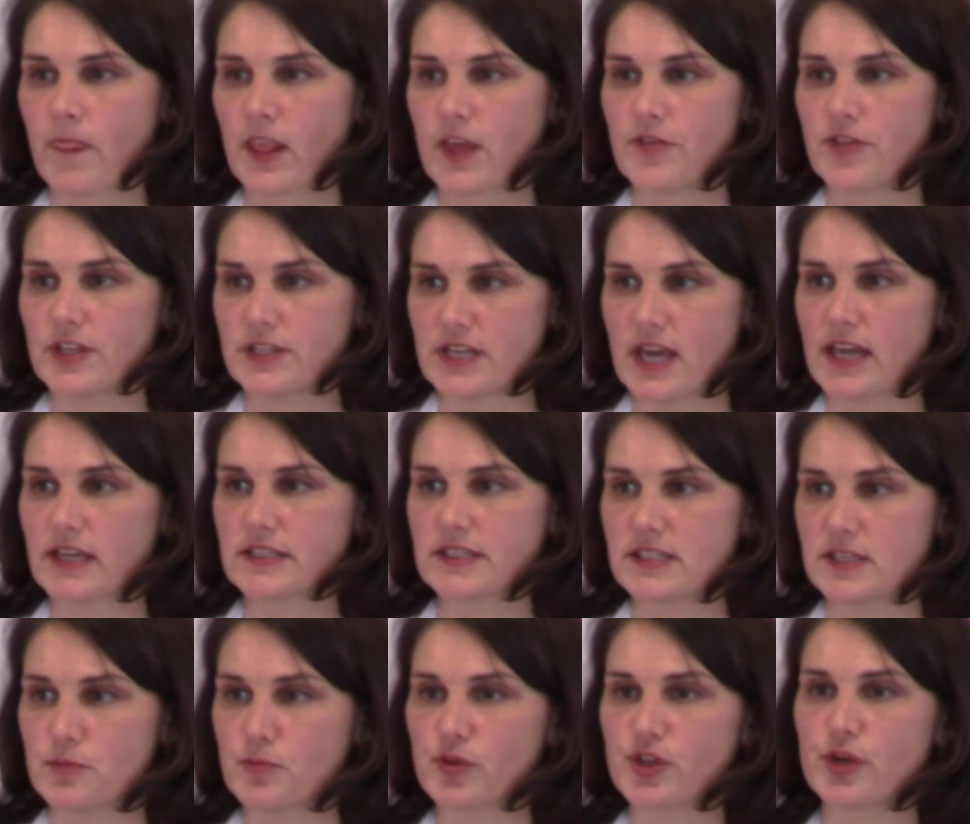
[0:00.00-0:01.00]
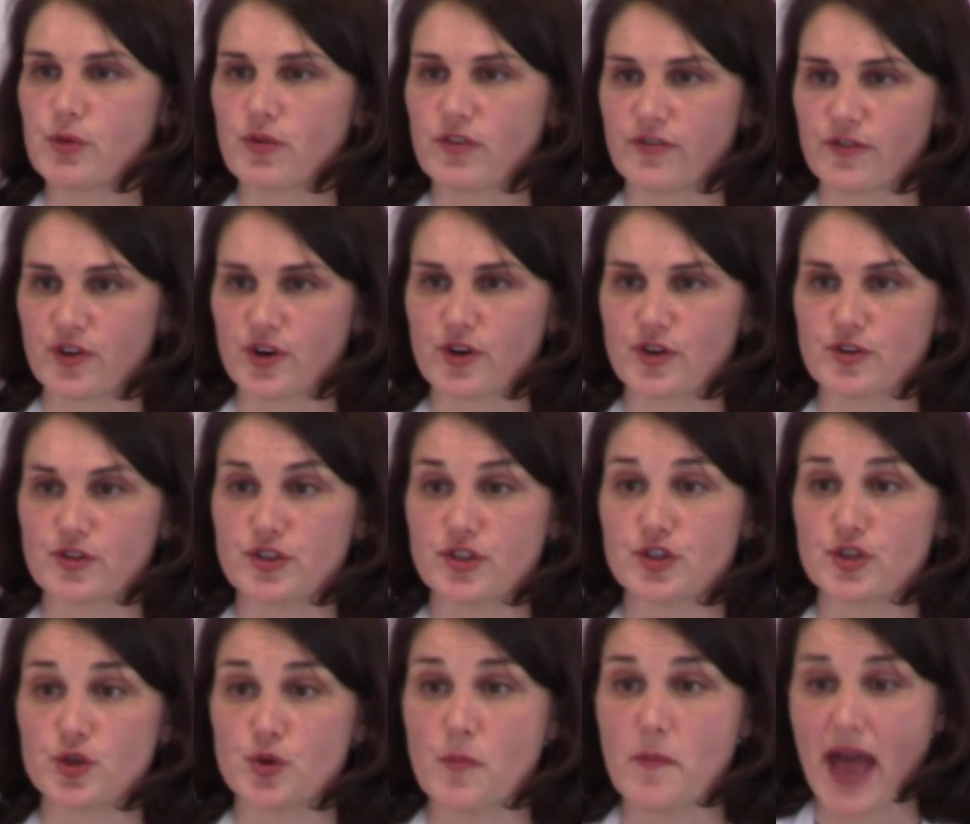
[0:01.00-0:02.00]
The text simply refers
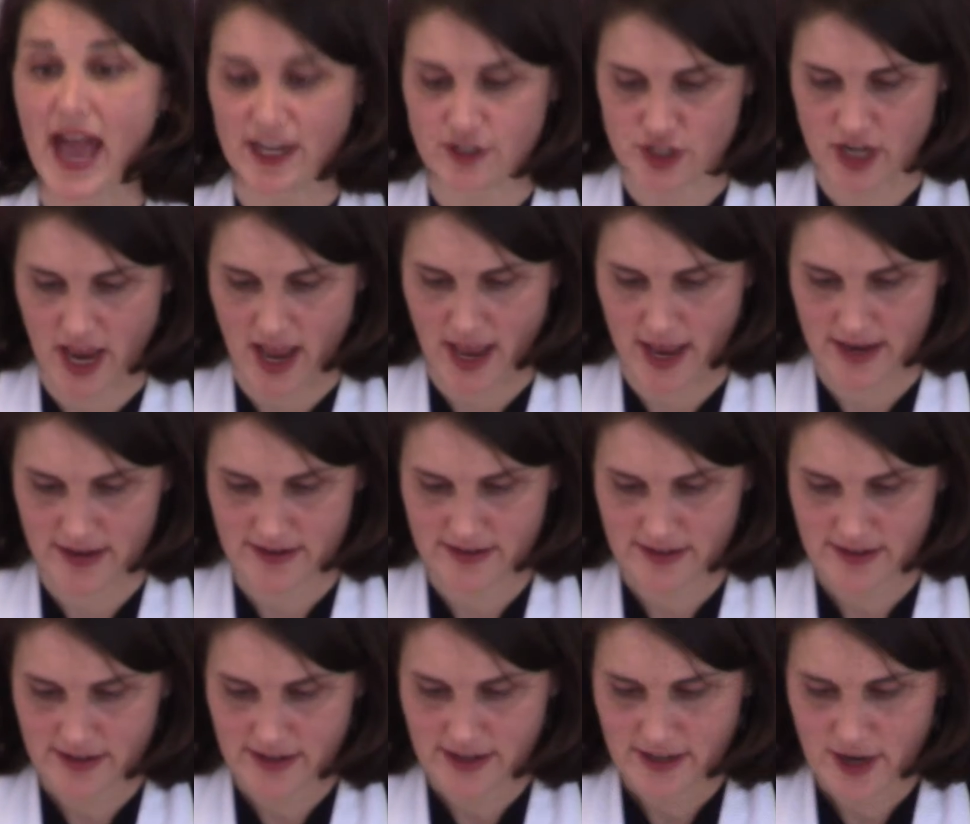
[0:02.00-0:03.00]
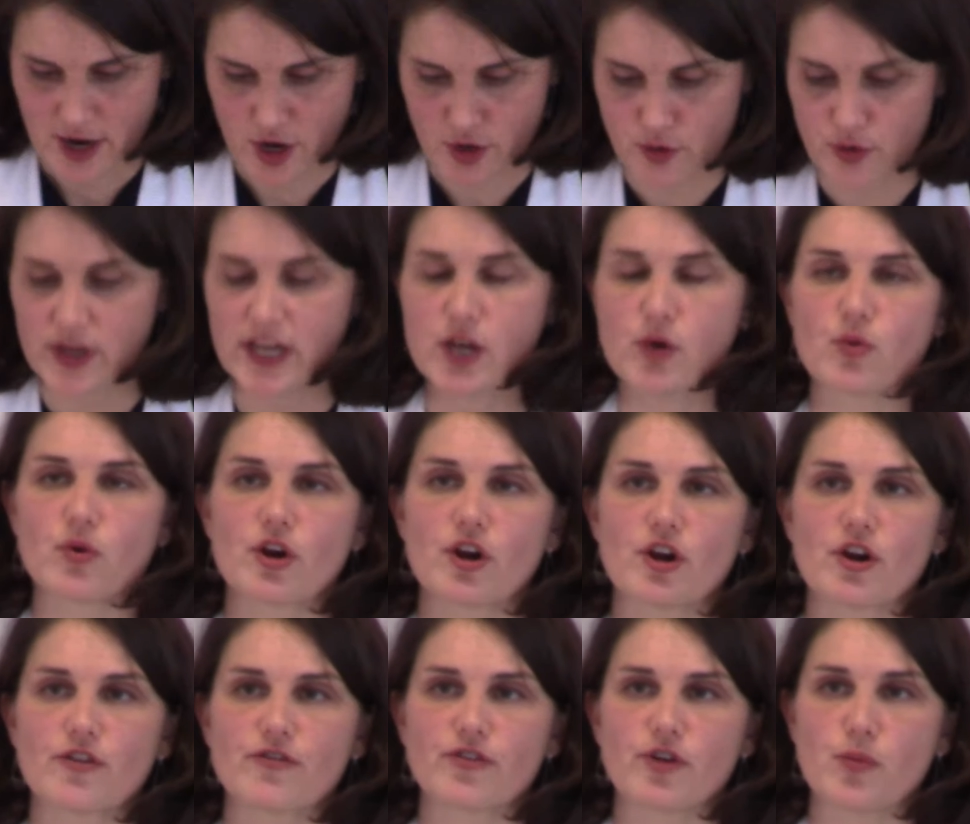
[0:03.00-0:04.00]
to magi, a Greek
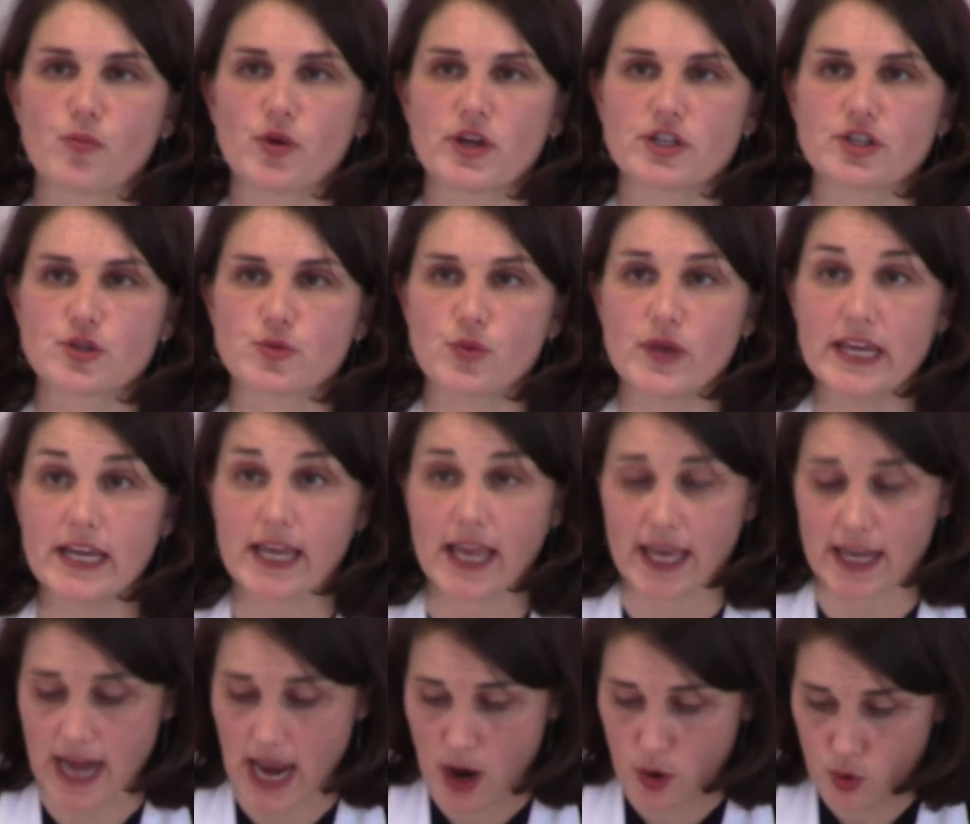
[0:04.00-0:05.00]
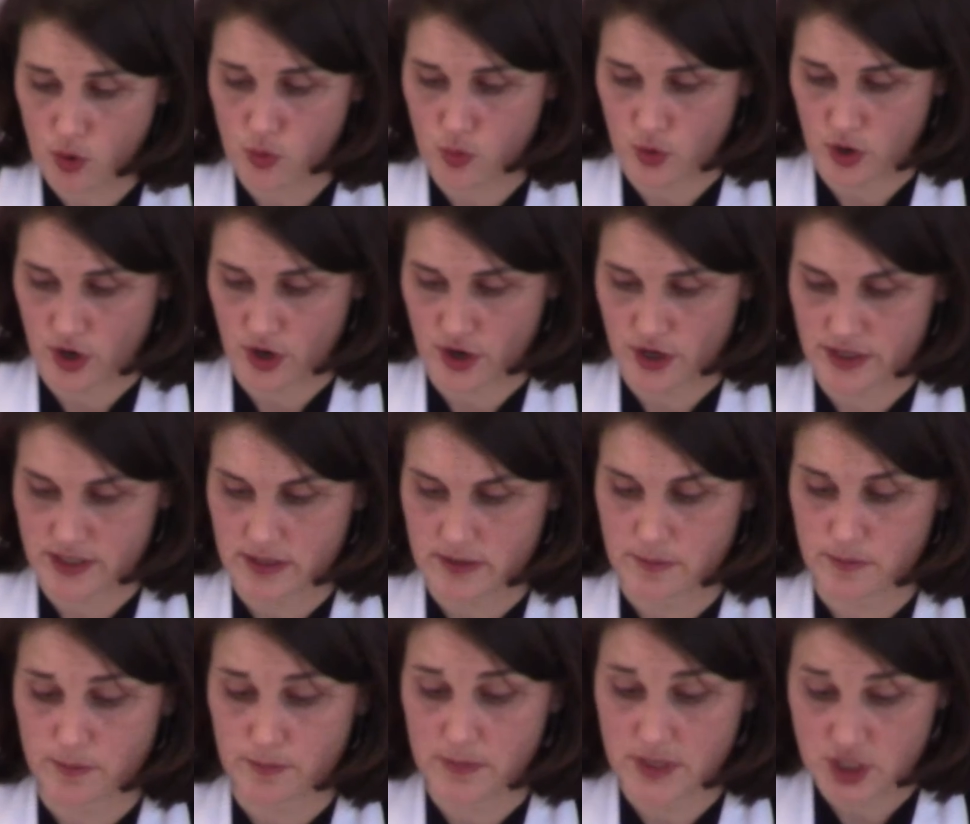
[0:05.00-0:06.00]
word from which we get our word
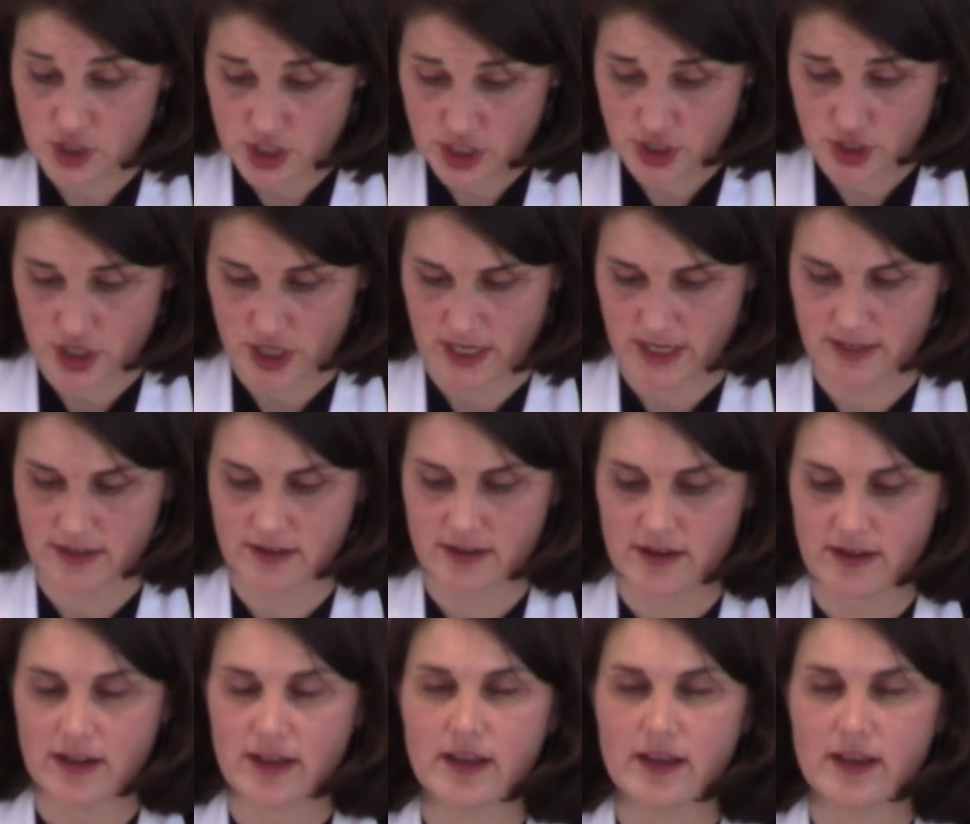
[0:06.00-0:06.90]
magician,